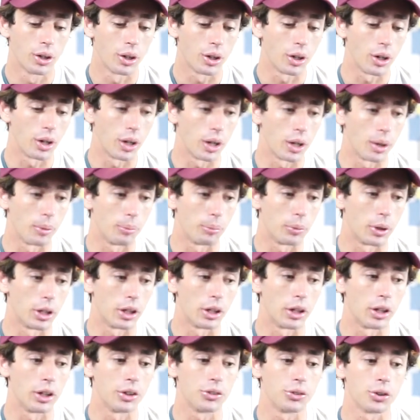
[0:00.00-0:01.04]

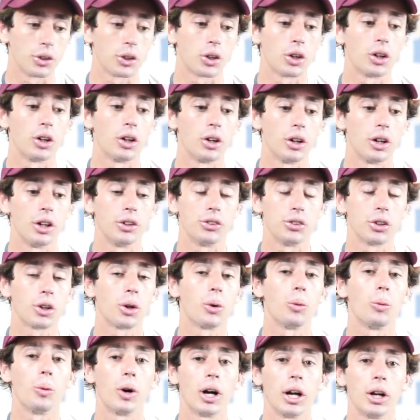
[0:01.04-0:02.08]
it took a
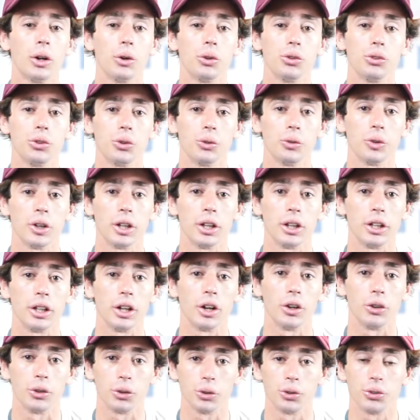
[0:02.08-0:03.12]
while to really
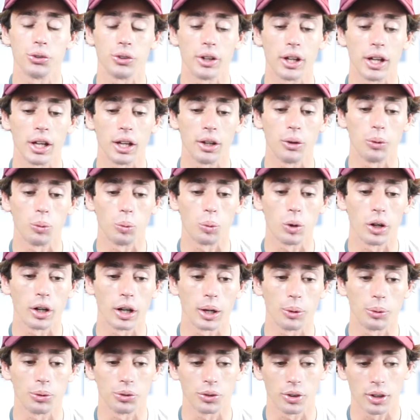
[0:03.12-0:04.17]
understand what
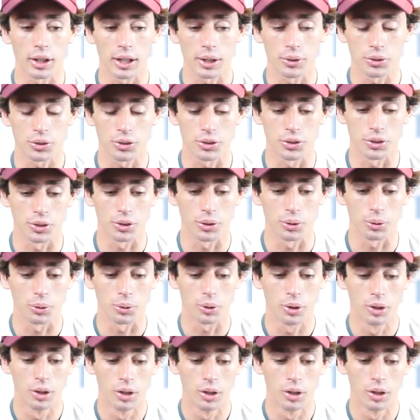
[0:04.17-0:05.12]
I was allowed to do.